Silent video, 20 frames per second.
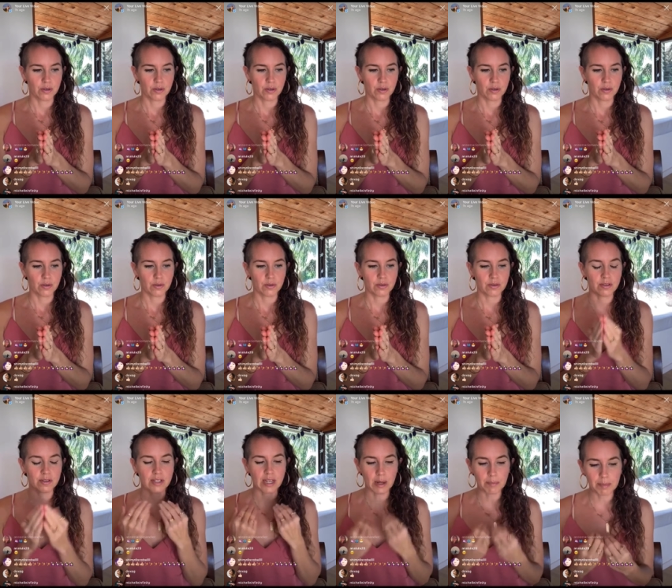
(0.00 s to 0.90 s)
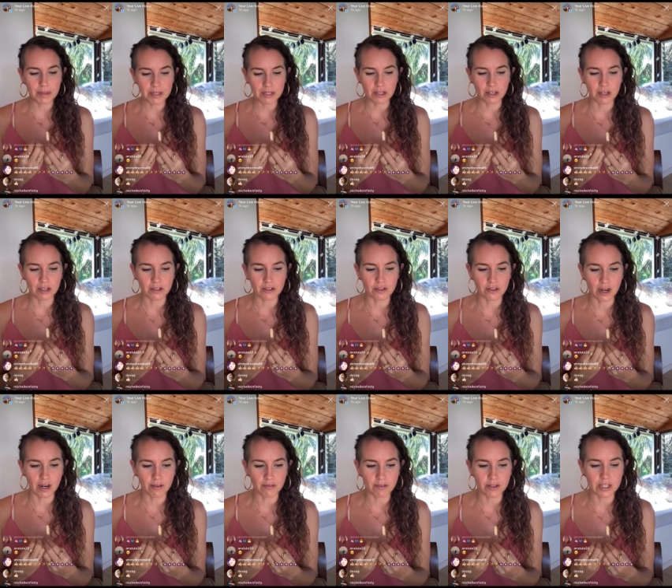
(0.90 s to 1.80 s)
step into our
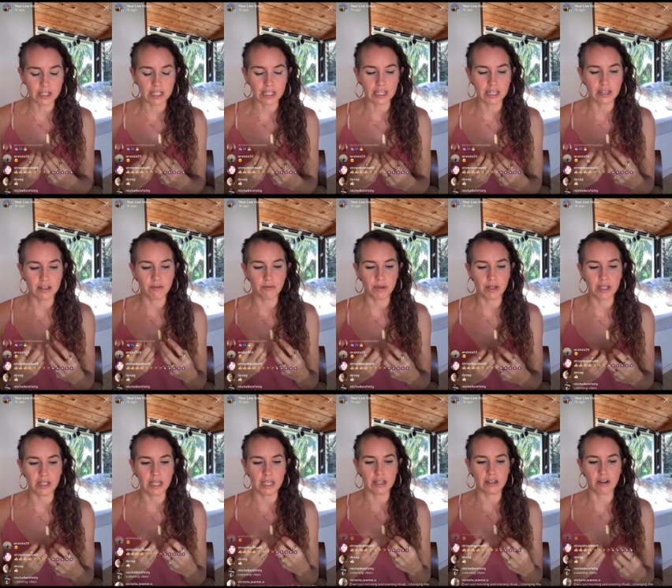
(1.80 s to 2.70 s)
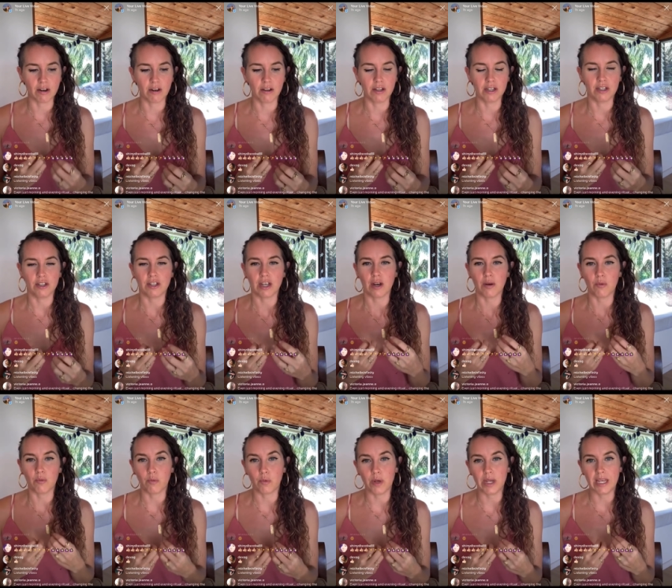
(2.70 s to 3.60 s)
sovereignty and really acknowledge that
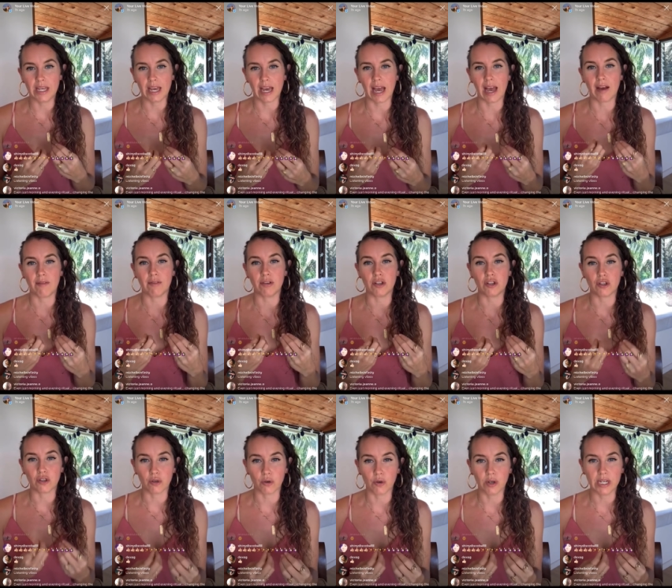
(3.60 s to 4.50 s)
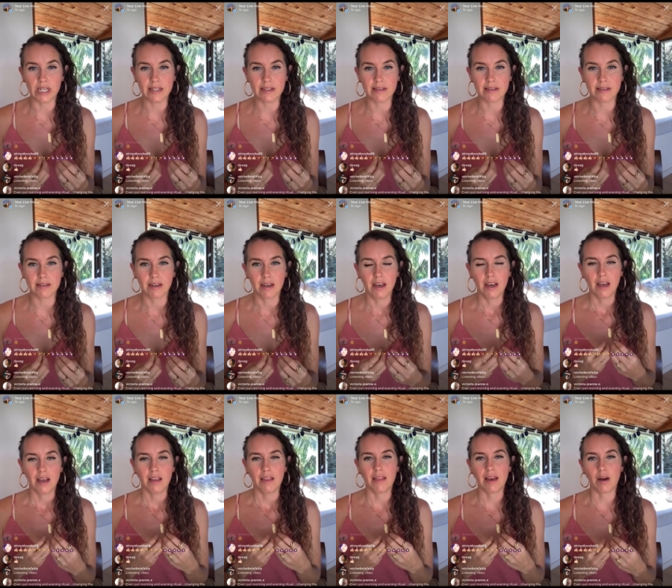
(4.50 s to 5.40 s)
we have a choice,
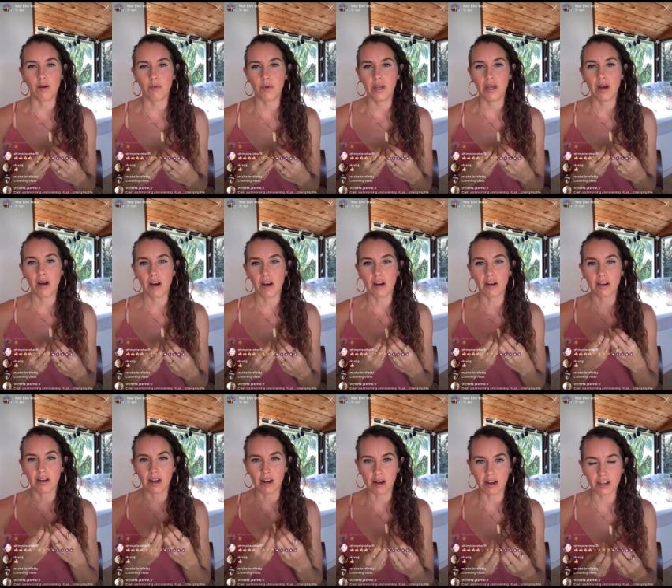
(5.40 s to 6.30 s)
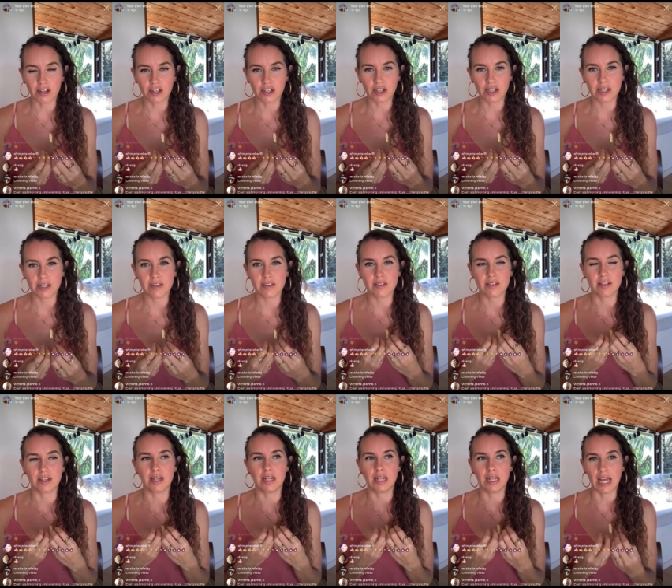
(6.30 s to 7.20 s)
that we are conscious
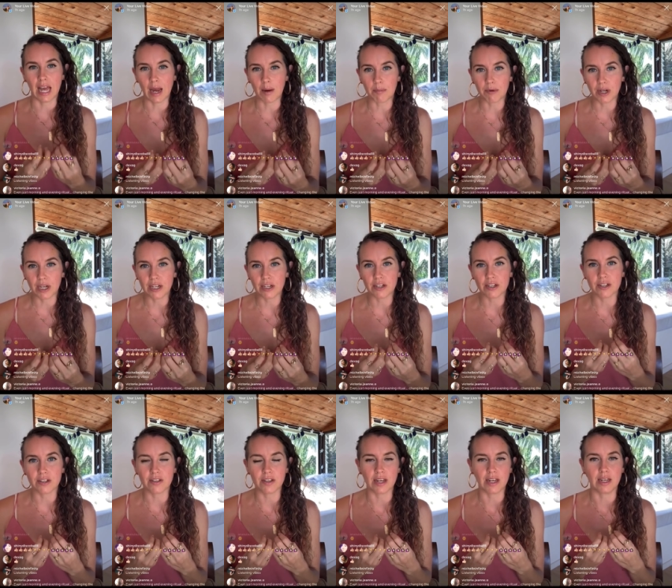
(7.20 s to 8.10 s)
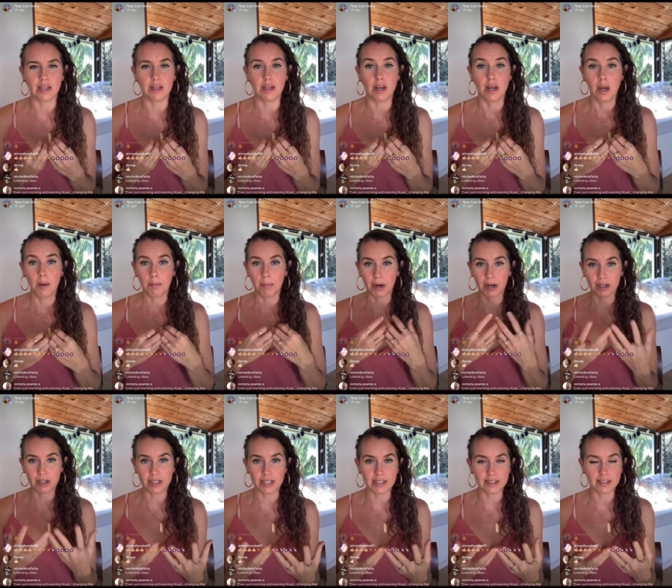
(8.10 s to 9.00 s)
collaborators and
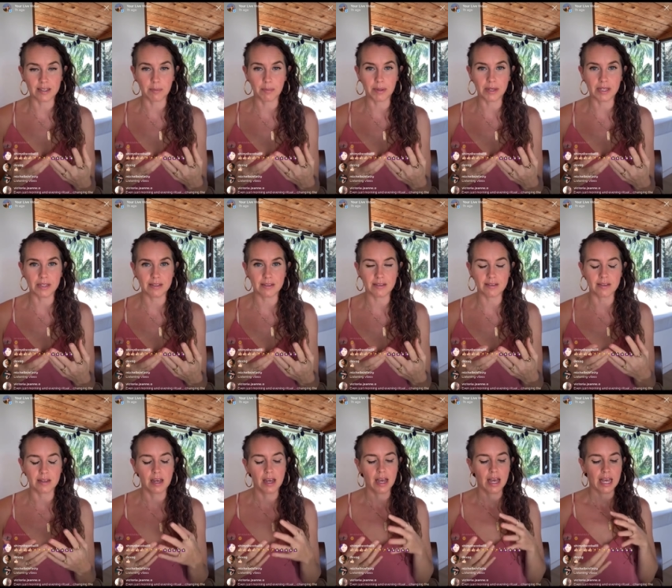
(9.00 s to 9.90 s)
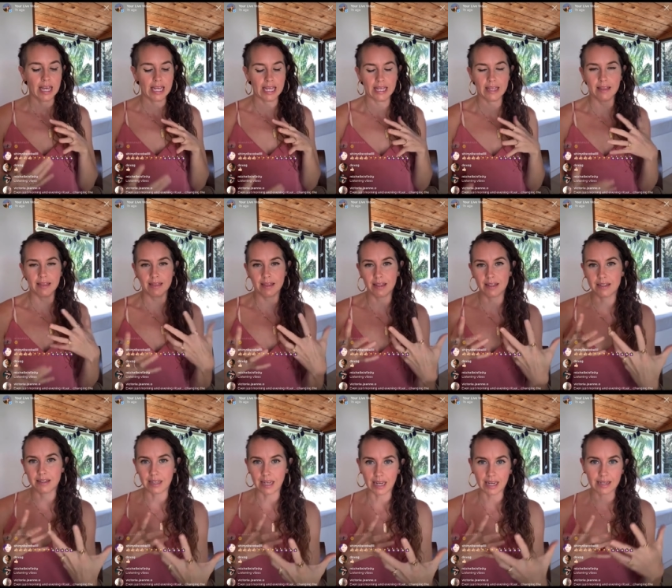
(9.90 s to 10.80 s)
participants in the
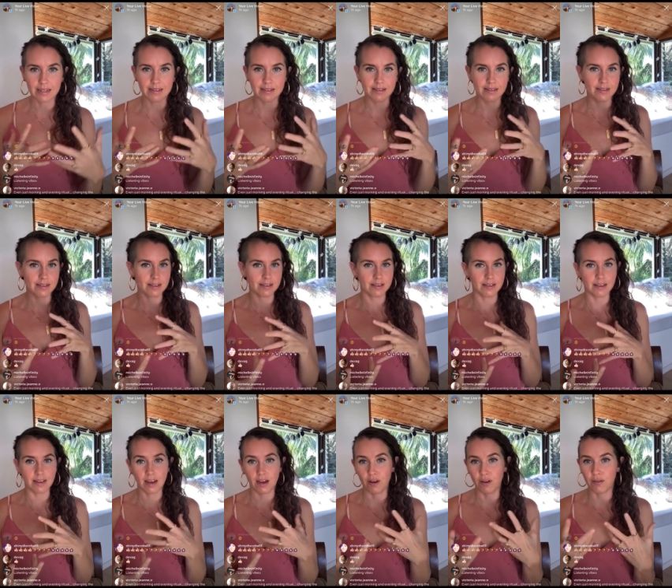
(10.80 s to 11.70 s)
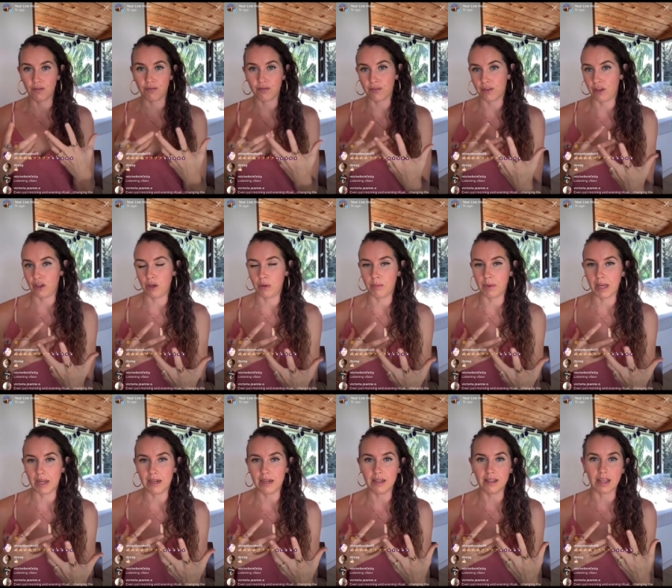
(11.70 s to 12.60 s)
dance of
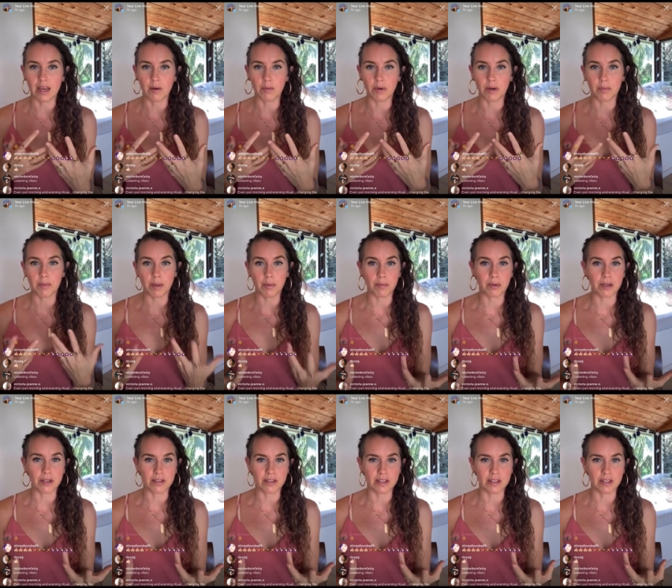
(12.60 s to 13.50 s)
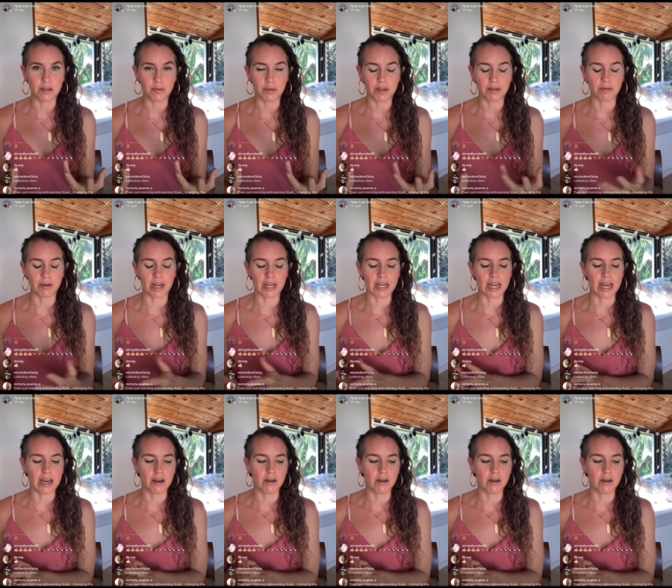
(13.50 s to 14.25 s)
humanity that we're being presented with right now.